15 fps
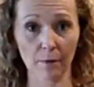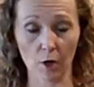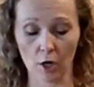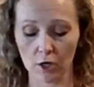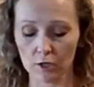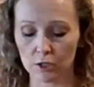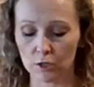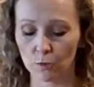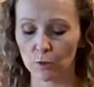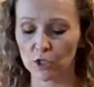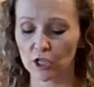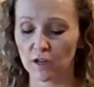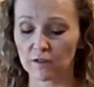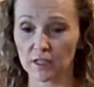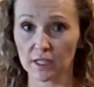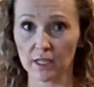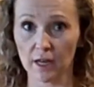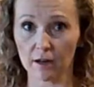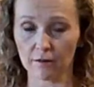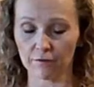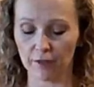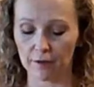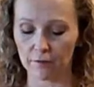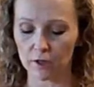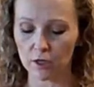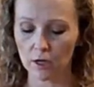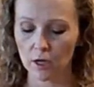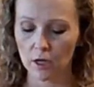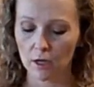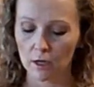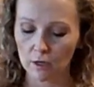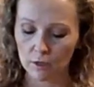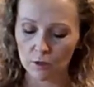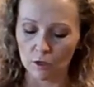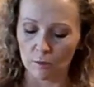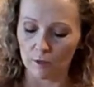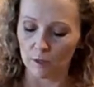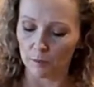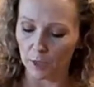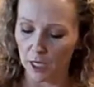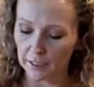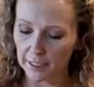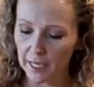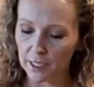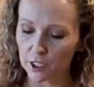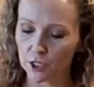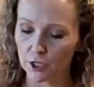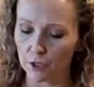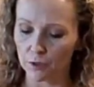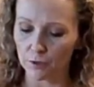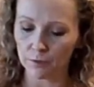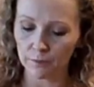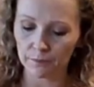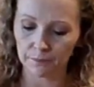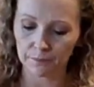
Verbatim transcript: part, which gives it ton of flavor. So I'm gonna blot that too.